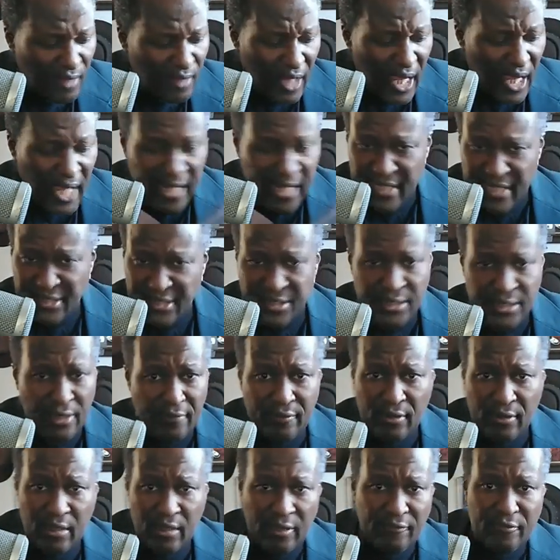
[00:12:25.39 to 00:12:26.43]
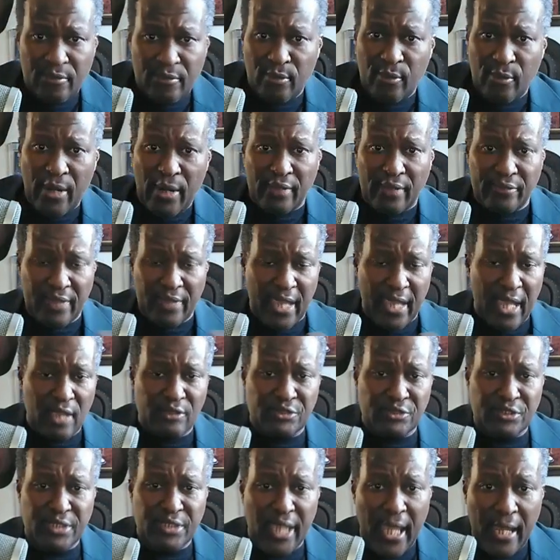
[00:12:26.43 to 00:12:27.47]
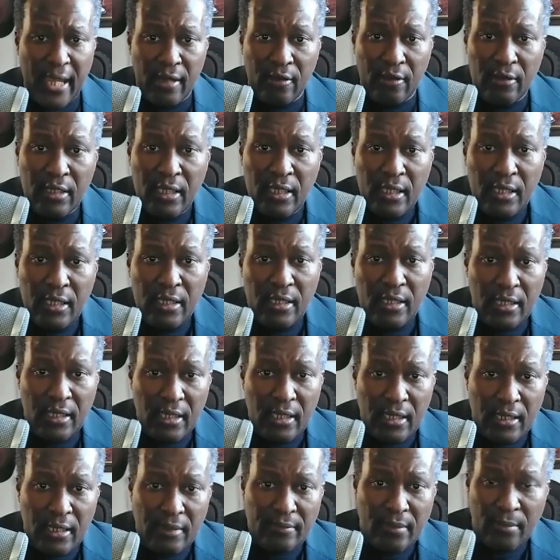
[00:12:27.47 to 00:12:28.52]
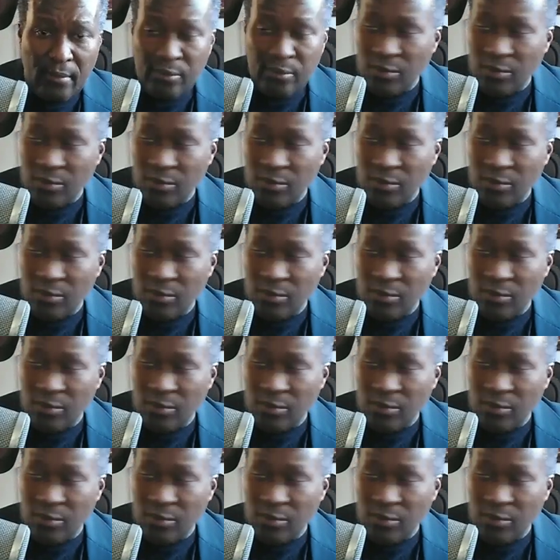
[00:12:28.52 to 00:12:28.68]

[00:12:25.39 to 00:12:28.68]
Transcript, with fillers: I got several of them around the house now. Uh, I'm